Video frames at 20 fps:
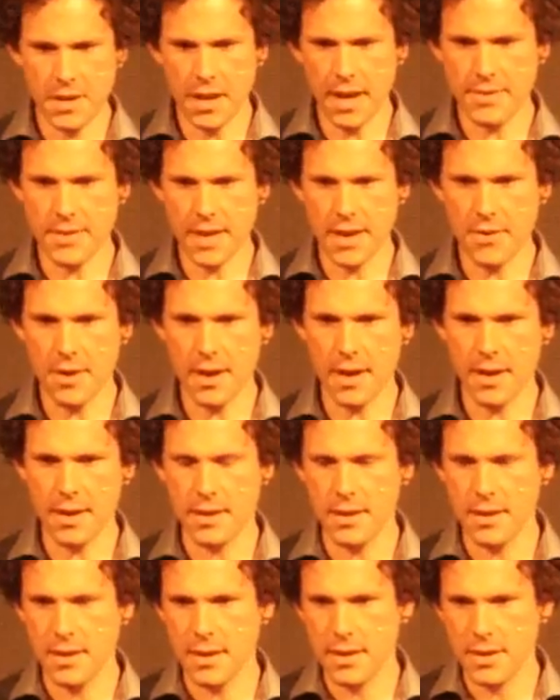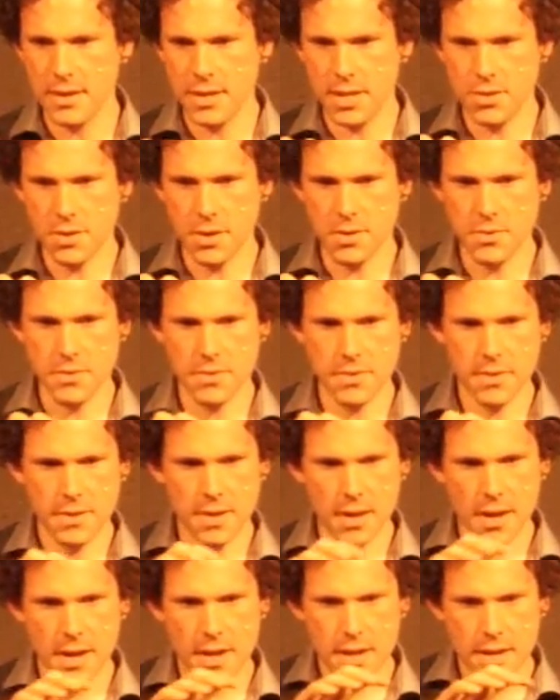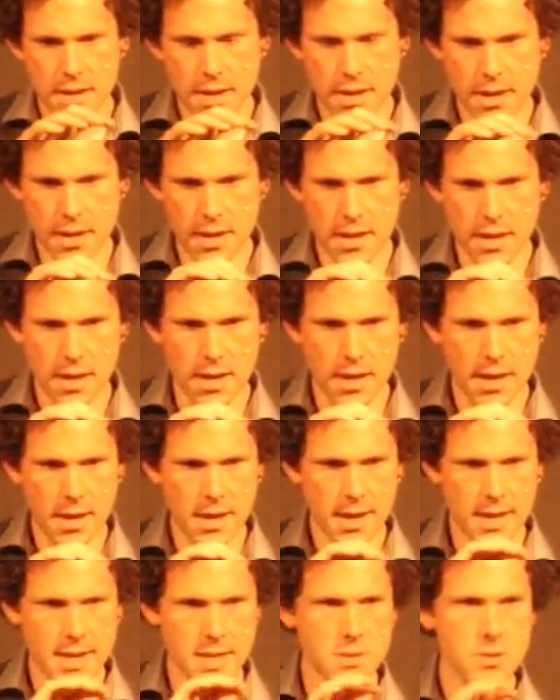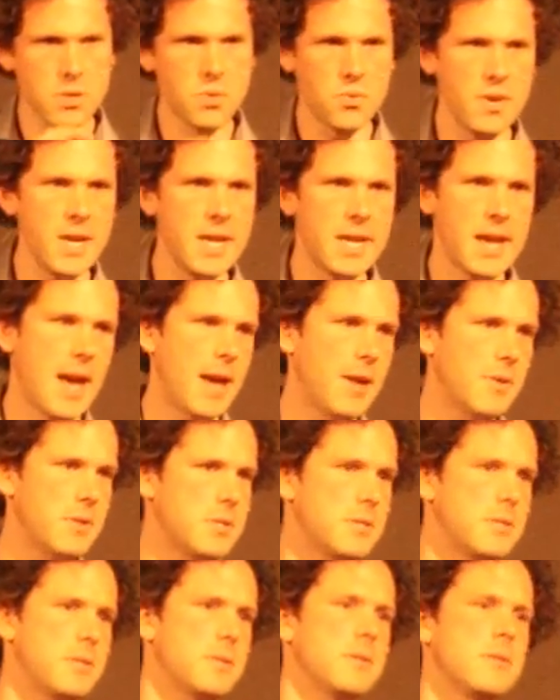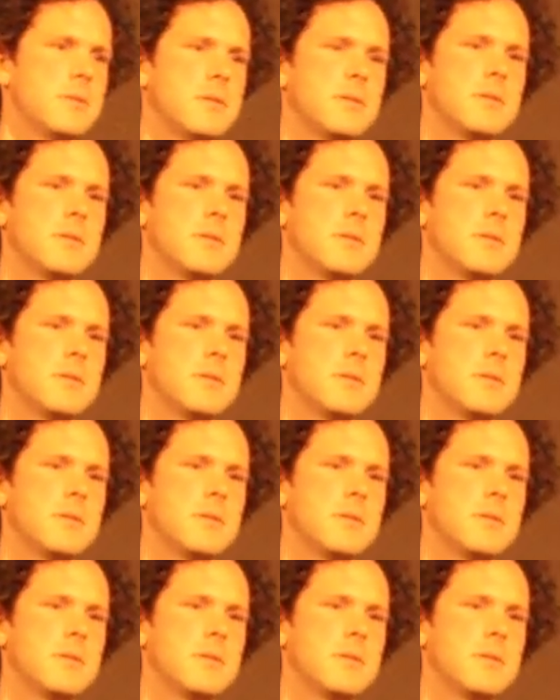you like, they're a, you know, a little greenhouse.